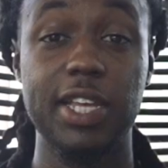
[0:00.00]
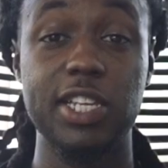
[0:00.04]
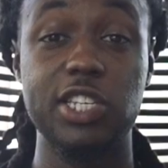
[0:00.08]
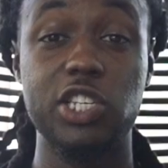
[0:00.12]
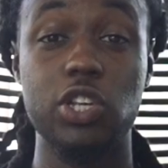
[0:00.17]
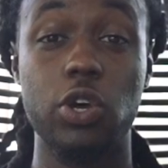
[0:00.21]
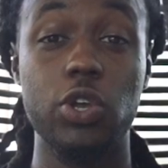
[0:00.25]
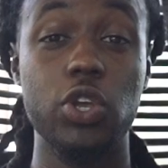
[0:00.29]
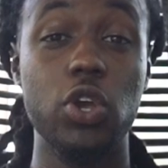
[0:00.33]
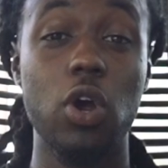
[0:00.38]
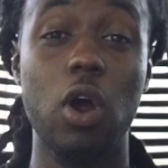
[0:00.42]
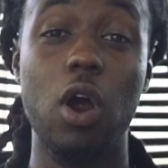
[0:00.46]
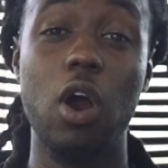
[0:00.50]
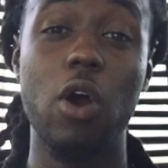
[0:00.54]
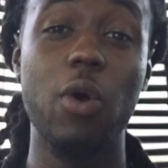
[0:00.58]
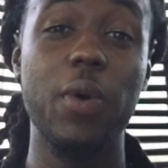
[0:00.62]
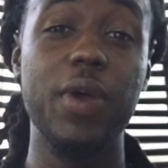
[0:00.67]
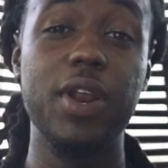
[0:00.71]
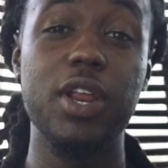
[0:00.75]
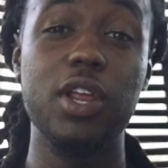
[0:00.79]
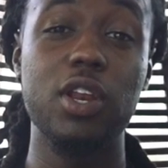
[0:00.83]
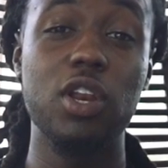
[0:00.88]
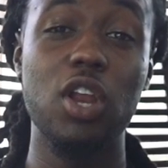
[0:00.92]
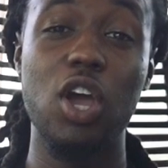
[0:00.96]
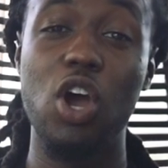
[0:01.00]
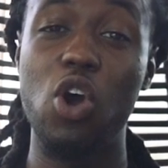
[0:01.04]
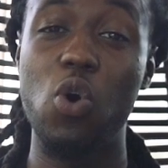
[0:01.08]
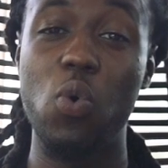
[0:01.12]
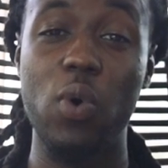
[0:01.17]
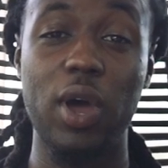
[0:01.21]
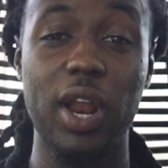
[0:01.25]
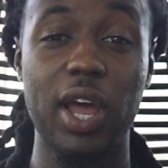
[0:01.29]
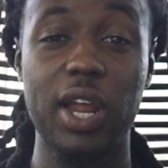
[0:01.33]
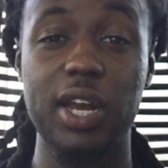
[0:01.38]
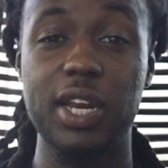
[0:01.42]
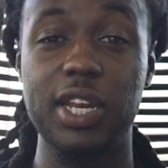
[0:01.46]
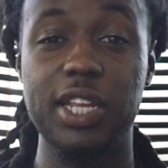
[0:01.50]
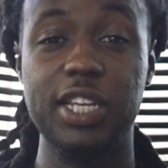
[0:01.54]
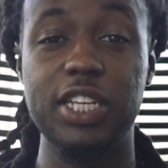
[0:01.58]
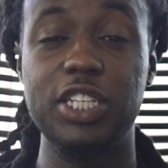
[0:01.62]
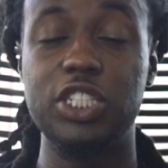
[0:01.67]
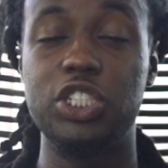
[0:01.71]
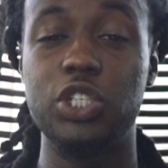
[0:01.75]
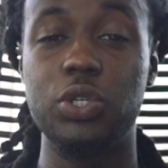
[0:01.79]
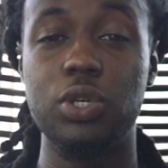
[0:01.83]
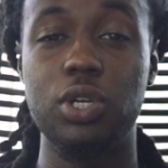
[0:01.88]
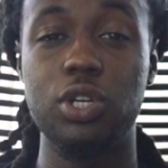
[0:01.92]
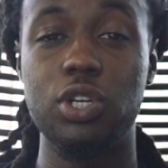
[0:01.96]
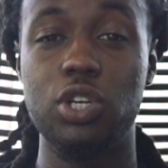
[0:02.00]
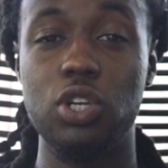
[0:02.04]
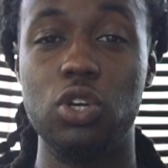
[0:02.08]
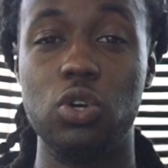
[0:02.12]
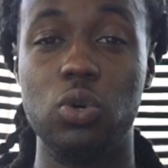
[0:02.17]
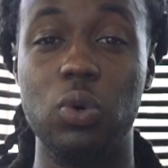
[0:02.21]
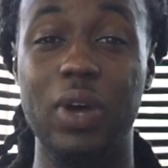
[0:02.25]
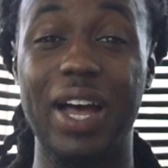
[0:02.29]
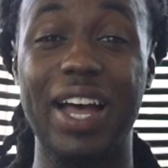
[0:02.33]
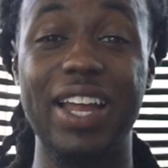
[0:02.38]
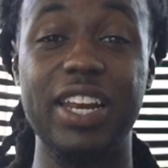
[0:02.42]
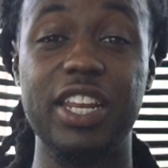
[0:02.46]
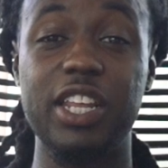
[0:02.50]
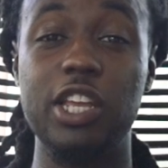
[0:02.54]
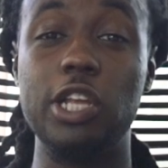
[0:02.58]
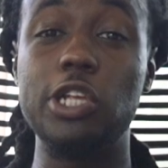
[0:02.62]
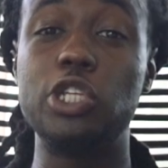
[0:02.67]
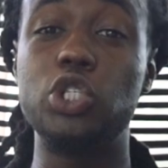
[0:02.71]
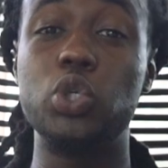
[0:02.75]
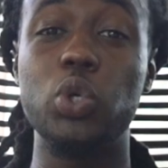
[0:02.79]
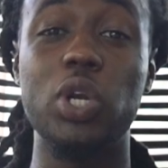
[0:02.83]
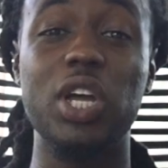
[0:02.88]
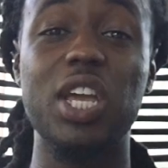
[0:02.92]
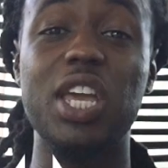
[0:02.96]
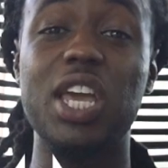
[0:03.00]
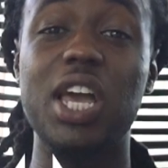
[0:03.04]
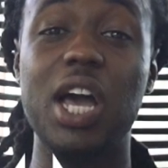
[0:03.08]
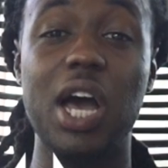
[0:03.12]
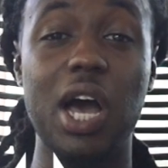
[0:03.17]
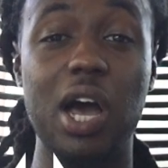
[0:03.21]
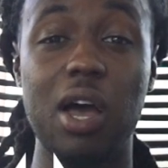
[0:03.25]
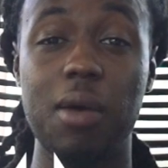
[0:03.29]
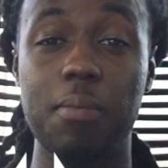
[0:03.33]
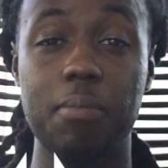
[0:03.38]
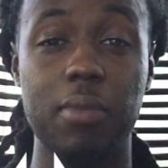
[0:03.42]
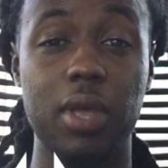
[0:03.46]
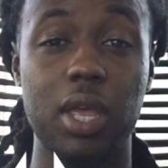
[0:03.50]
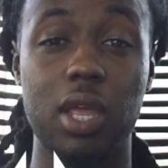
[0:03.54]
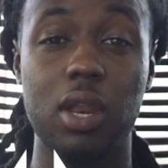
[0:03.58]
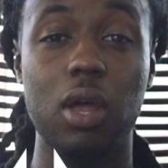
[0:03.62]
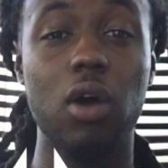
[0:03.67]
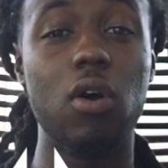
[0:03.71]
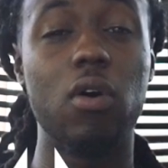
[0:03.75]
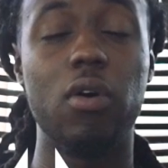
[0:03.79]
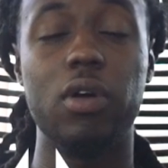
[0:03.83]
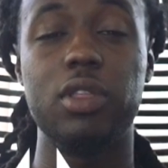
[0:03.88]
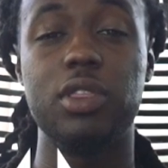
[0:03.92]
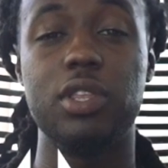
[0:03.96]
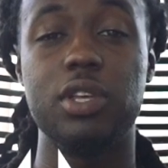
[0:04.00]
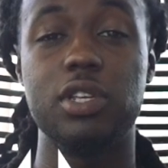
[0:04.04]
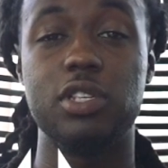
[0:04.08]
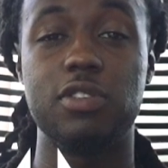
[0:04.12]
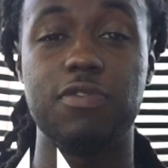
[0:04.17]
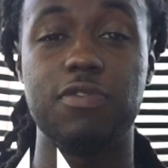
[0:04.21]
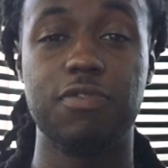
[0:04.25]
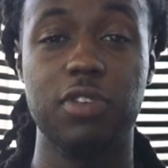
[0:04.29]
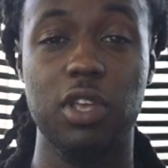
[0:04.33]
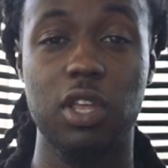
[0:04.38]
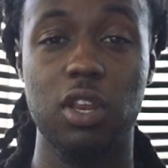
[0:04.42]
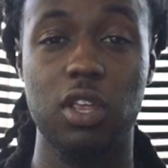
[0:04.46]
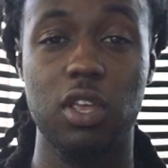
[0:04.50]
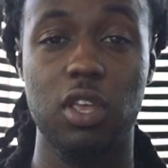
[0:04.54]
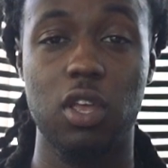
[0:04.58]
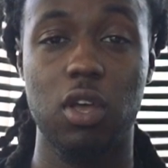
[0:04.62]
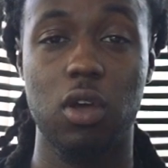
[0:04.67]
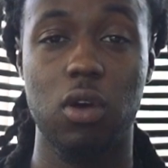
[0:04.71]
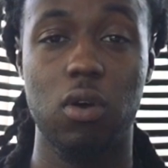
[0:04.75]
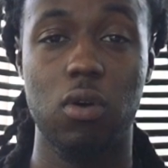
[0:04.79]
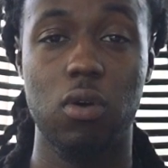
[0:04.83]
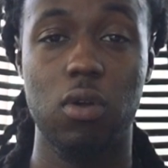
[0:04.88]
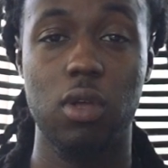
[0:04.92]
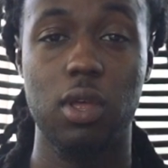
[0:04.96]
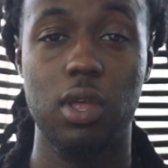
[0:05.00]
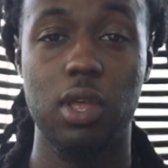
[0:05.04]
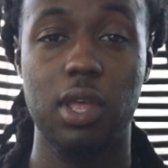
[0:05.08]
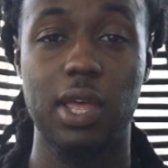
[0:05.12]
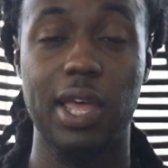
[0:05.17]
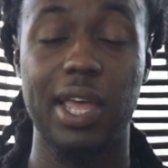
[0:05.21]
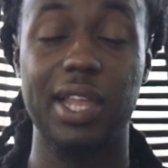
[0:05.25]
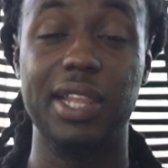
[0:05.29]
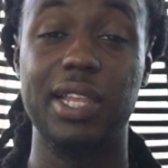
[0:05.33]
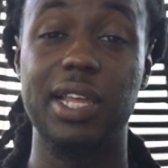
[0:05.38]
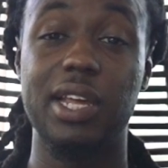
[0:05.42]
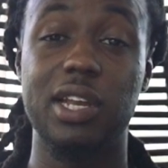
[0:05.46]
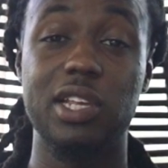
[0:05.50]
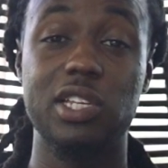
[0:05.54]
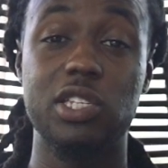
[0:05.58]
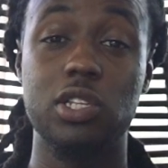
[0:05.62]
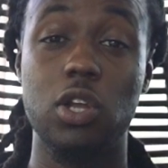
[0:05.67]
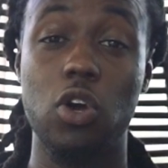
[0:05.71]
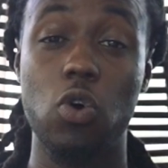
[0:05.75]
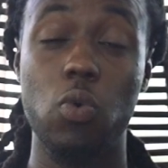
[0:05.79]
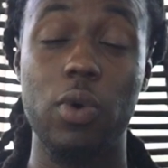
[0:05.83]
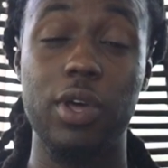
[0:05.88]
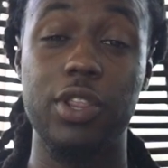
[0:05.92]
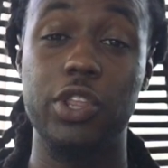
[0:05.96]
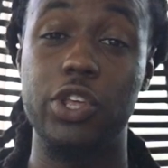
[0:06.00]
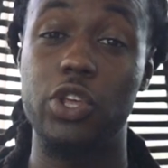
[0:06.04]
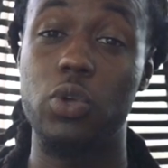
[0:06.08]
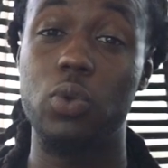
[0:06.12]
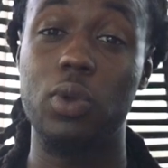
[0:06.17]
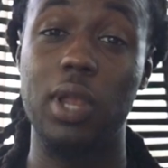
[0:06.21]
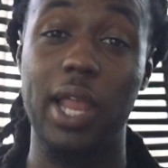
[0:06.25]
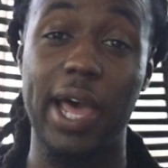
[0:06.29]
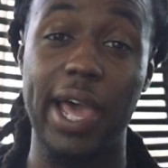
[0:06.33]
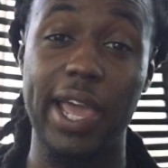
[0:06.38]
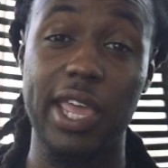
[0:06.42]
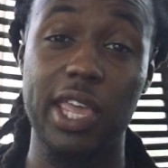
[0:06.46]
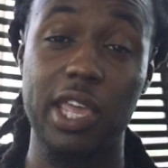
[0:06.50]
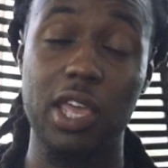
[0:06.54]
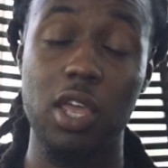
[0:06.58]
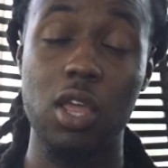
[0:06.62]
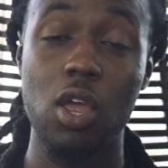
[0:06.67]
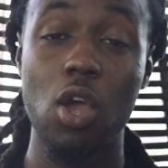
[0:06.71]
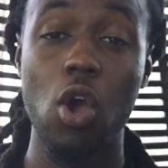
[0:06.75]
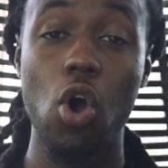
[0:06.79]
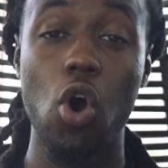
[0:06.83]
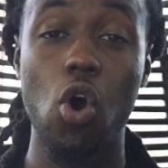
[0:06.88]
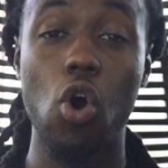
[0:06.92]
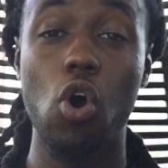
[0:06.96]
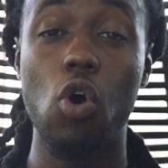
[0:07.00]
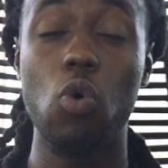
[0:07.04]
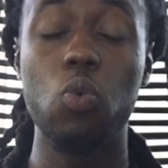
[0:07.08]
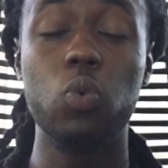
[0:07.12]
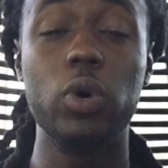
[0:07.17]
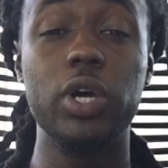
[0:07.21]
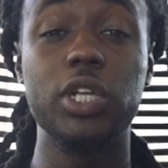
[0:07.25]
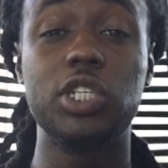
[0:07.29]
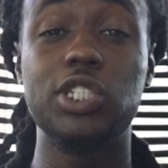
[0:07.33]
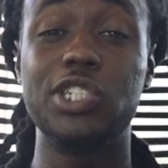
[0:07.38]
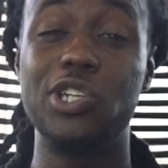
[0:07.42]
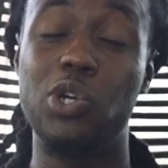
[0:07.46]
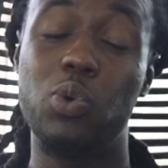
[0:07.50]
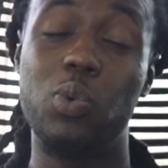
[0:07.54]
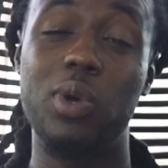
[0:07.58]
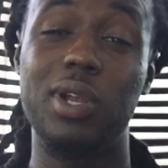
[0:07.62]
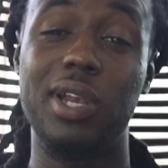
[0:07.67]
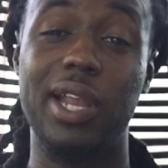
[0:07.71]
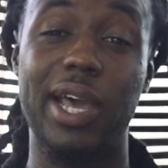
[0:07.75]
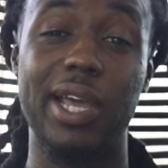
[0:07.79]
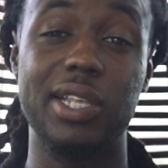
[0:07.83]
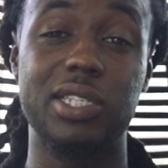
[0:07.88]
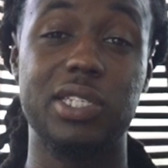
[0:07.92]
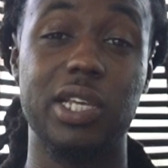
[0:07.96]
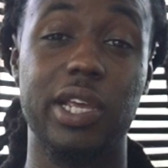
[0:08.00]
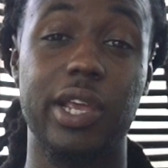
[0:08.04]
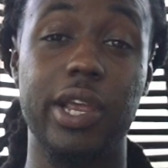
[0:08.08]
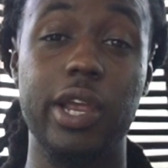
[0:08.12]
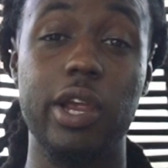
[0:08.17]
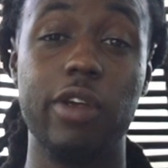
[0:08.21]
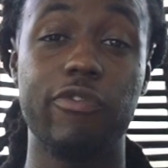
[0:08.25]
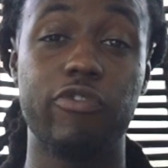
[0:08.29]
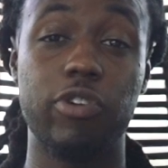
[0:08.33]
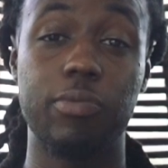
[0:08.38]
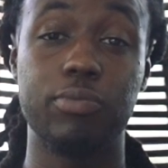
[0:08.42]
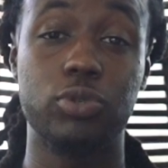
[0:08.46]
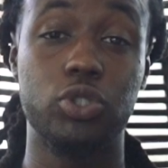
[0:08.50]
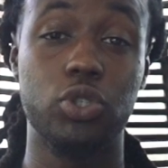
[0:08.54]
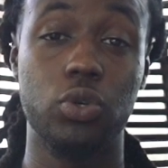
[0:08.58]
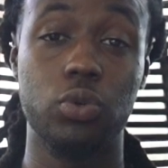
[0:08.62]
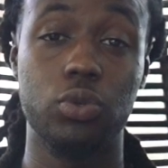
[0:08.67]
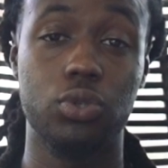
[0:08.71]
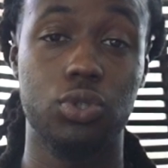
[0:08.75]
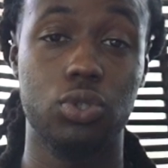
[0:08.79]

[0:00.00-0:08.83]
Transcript: So you already know what I need you to do. I need you to comment on this video and let us know whether you like it or what you would like to hear from True